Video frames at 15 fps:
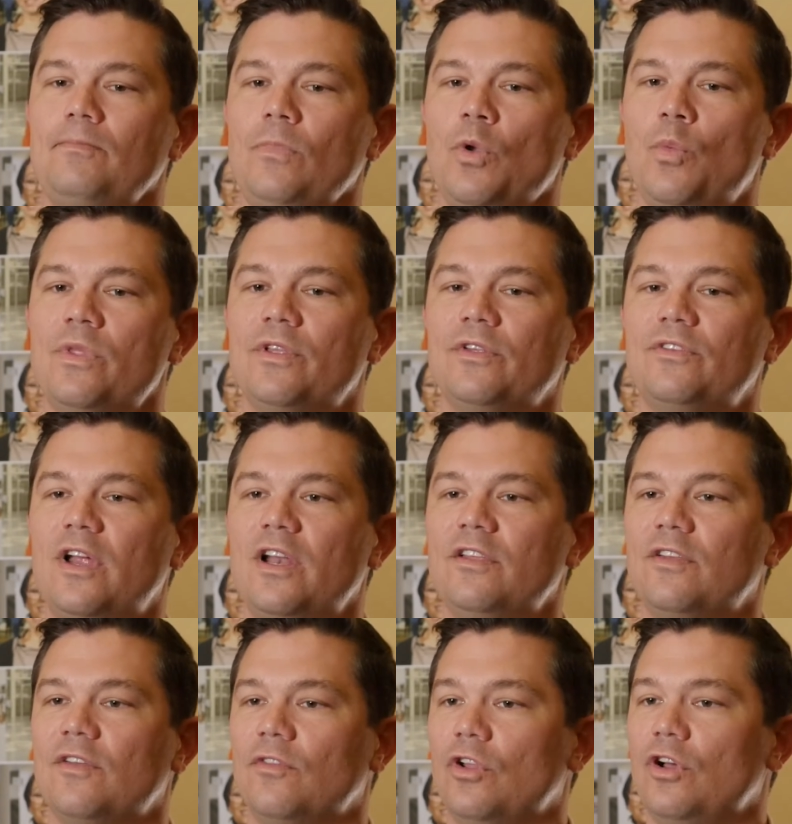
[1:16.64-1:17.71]
when the
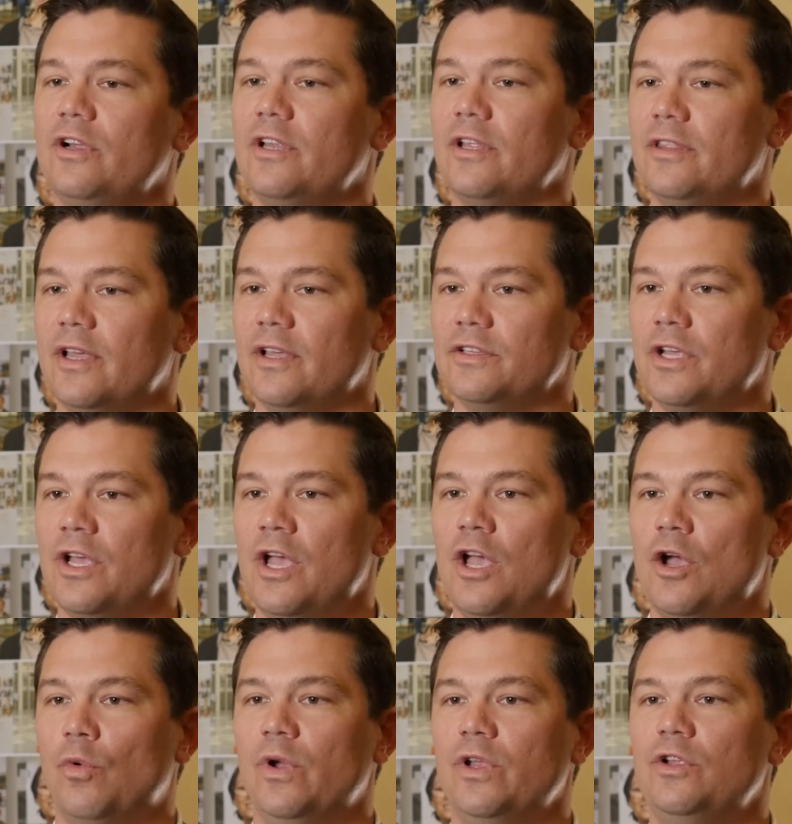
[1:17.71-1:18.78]
studies have looked at this,
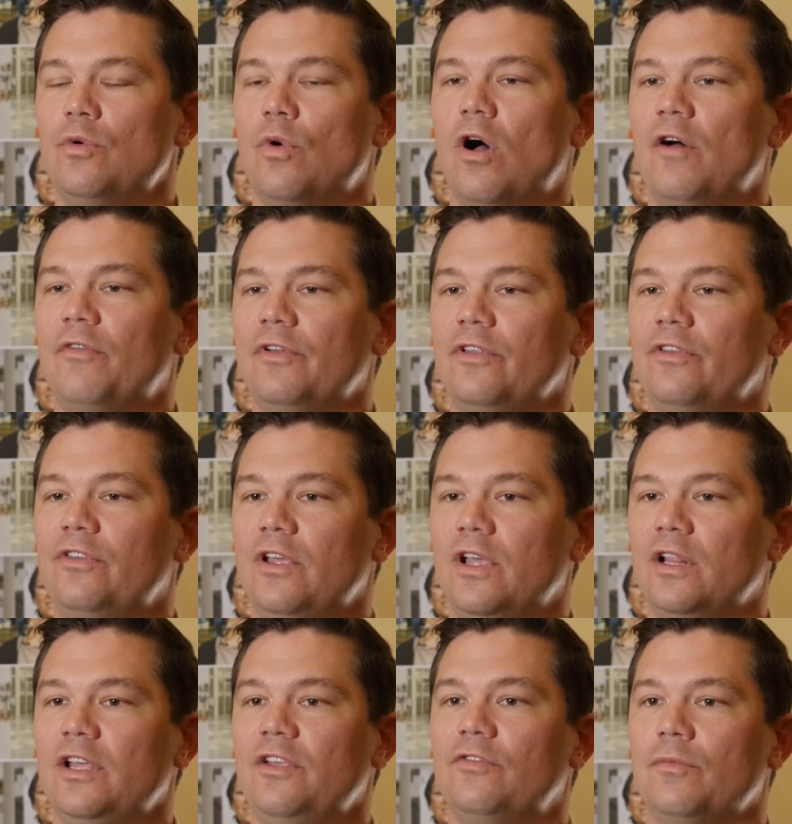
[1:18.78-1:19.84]
we do often see,
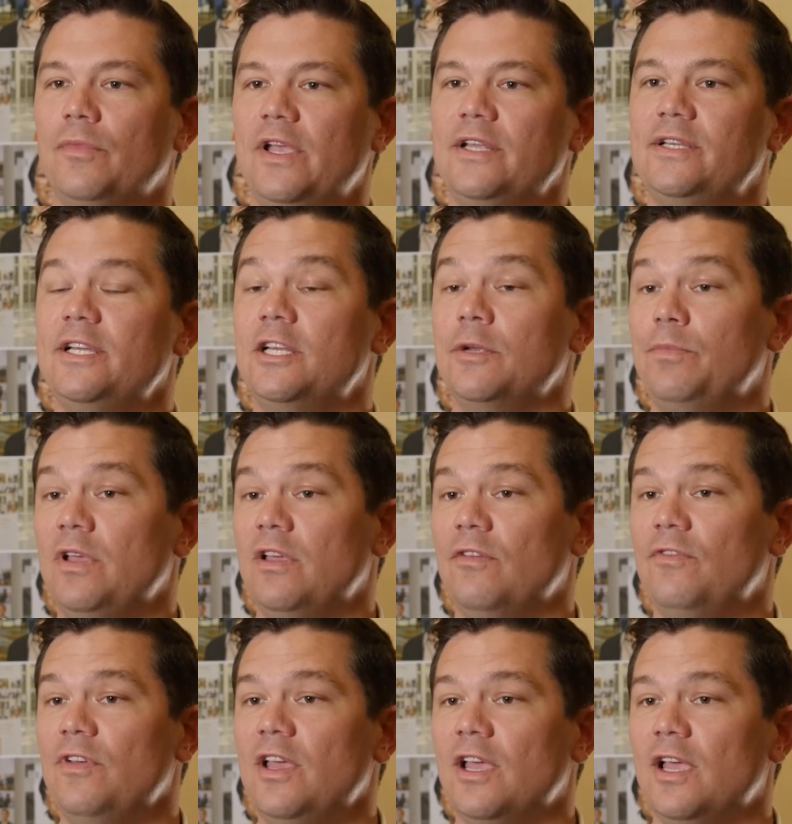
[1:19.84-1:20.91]
at least from ET to
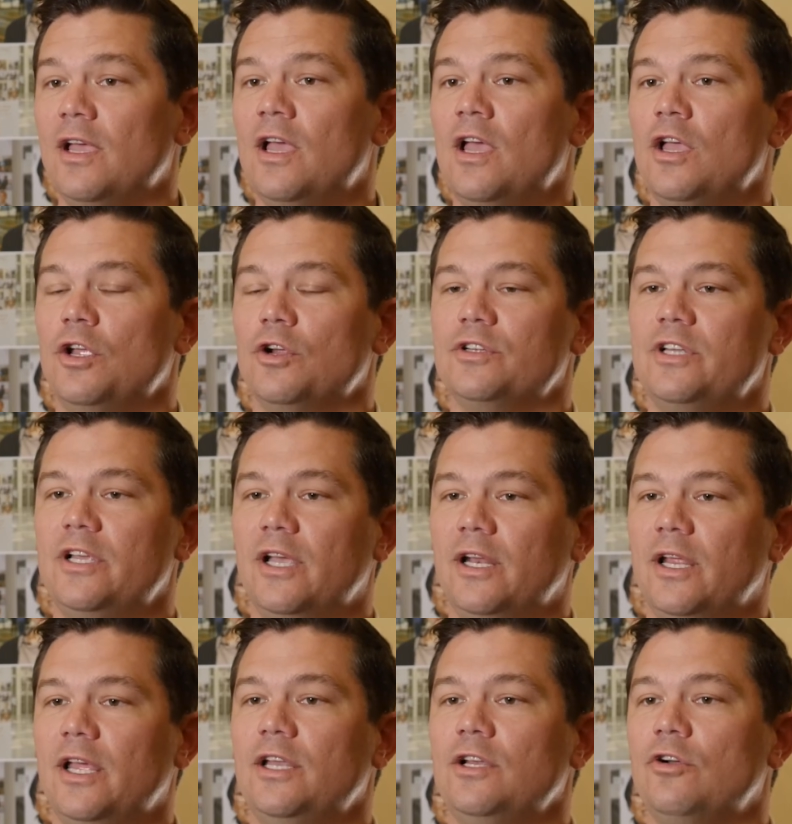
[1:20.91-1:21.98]
PV, you're seeing
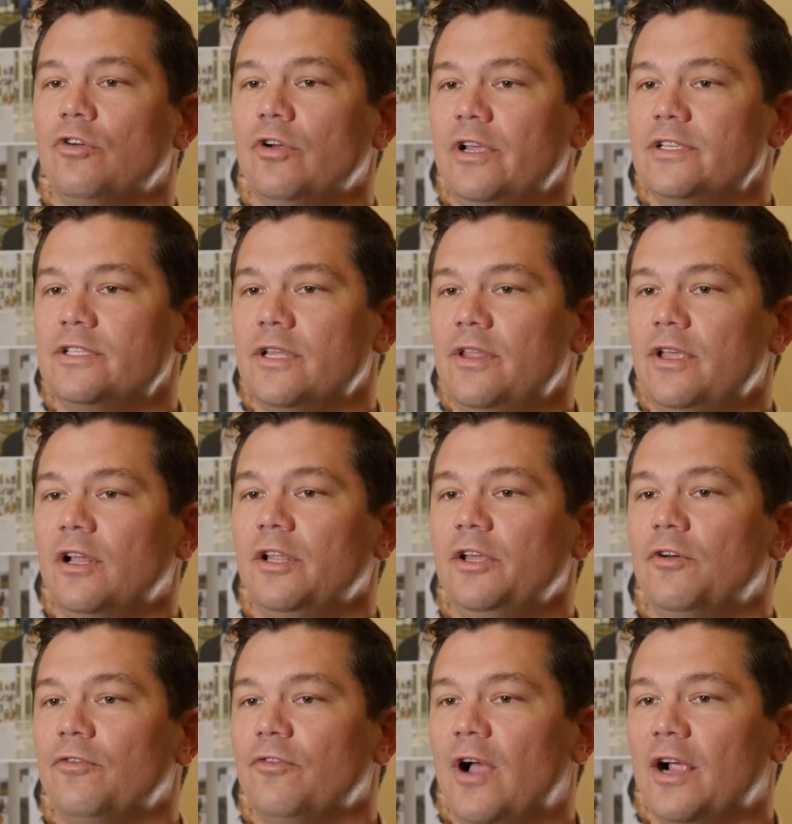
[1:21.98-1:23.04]
an increase in the
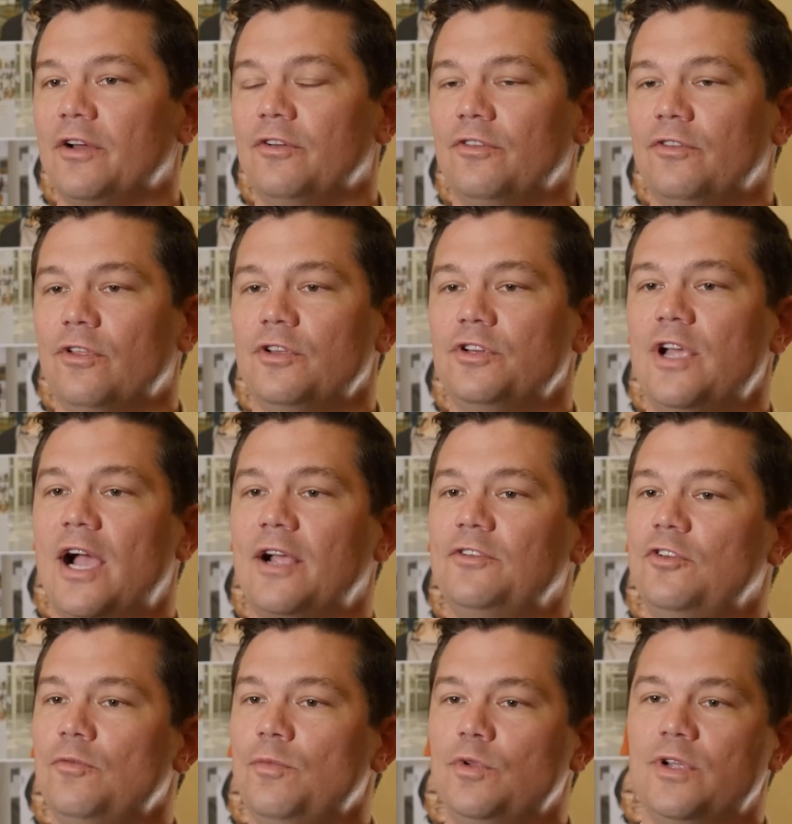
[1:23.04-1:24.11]
allele fraction. So the
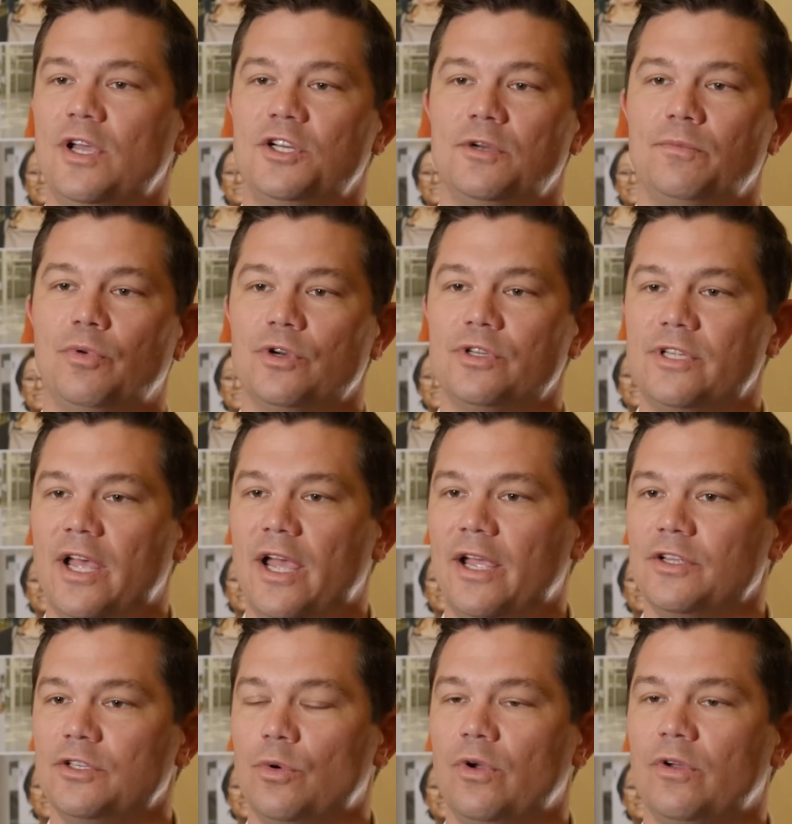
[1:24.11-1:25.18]
JAK2 mutation per
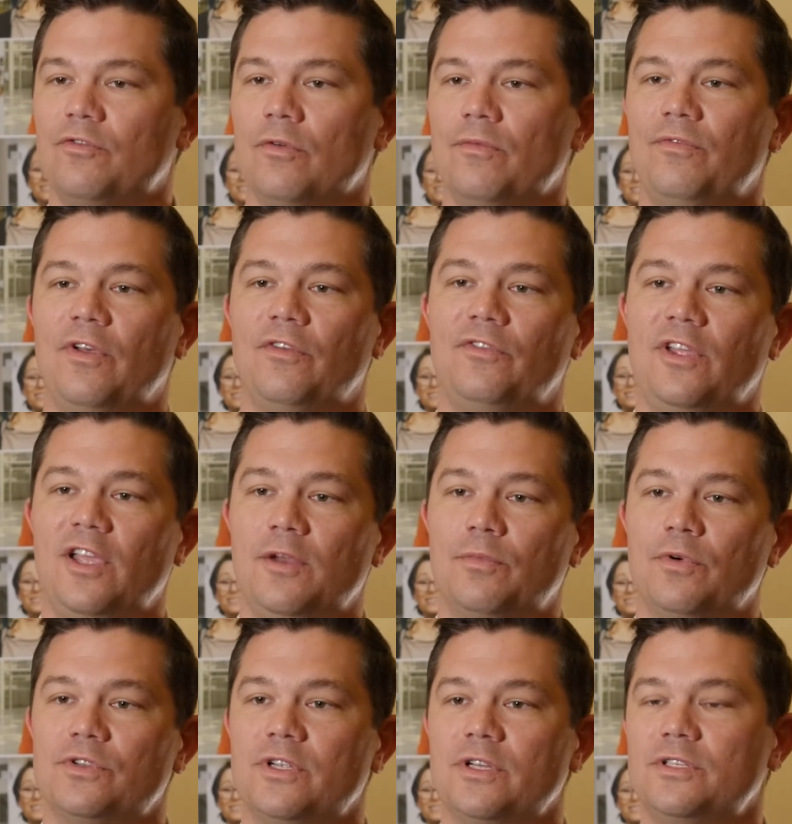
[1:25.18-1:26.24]
se is going from
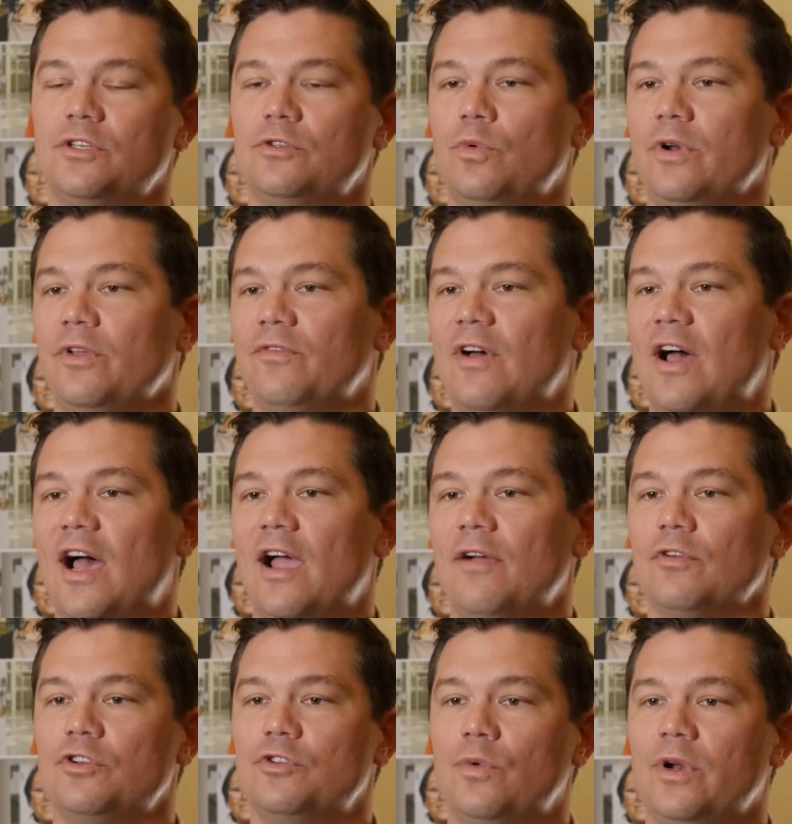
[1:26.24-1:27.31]
15% to
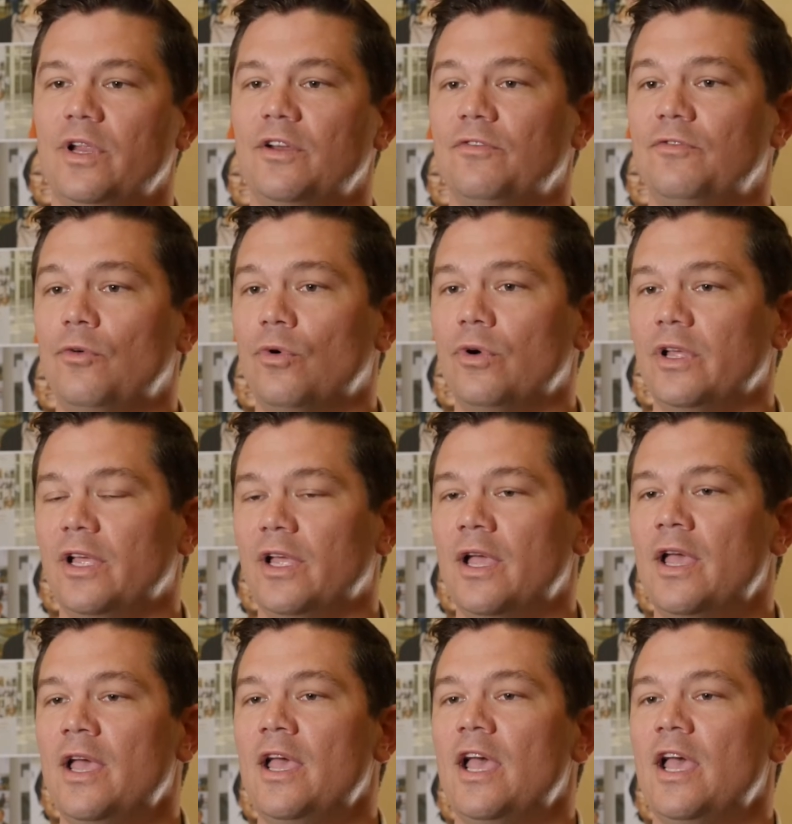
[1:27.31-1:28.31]
25 or 20 to 40.